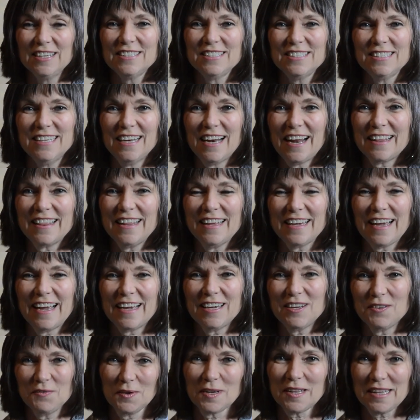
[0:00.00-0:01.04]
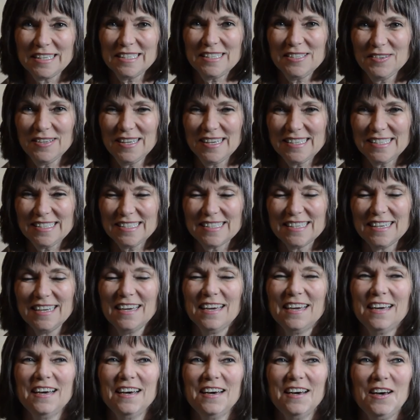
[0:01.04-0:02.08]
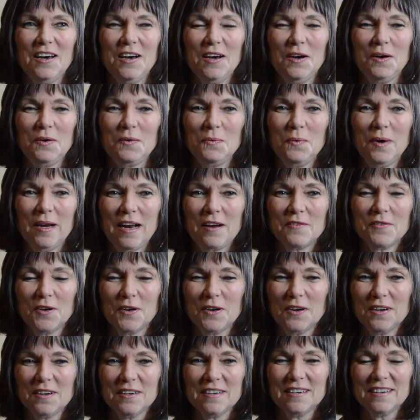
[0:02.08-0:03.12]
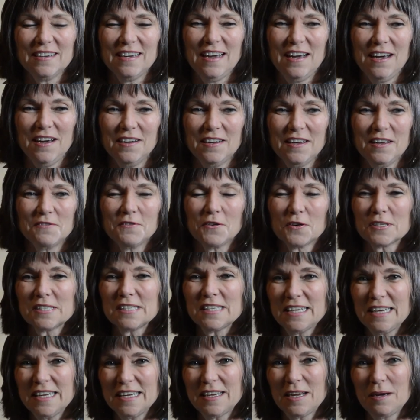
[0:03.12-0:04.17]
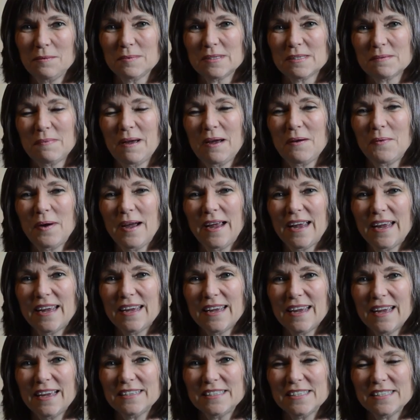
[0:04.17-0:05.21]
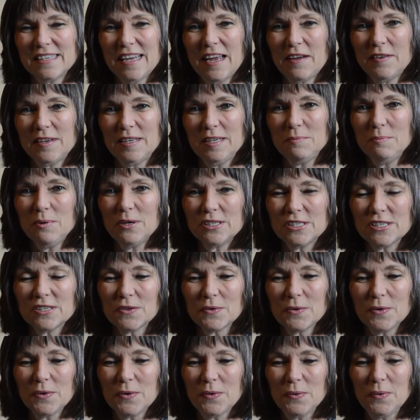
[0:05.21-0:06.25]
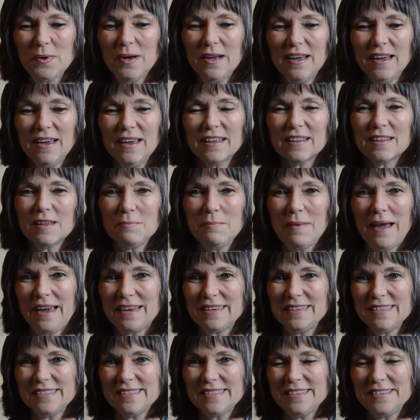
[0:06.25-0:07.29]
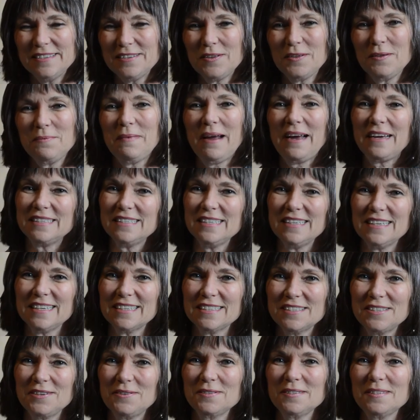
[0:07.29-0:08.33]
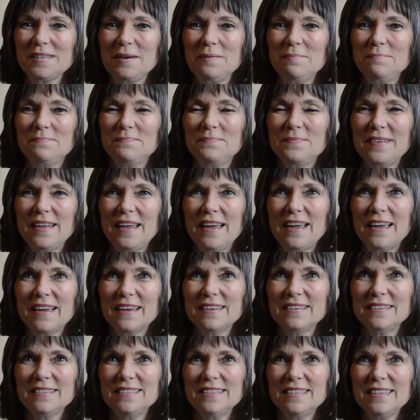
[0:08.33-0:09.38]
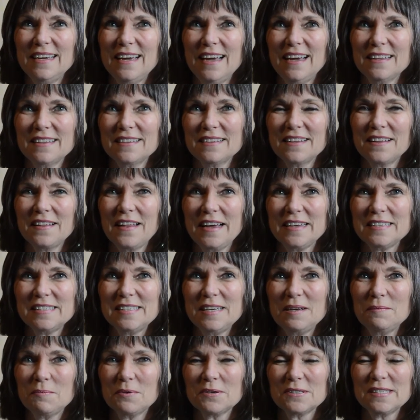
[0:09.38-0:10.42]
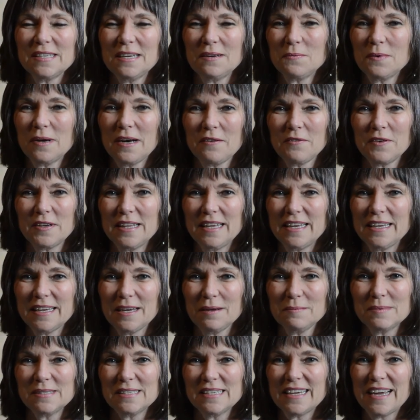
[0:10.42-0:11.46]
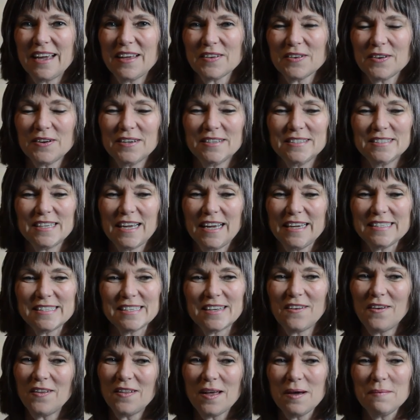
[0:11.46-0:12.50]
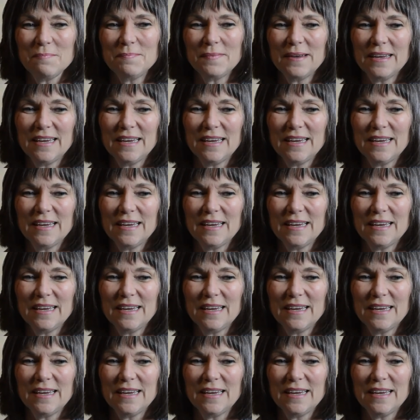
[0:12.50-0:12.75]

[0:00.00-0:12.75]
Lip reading: Did I think I could really do this? Whatever adversity comes my way, and just having to push through the madness until the magic shows up. And at the last 10%, when everything comes together and ties it all up,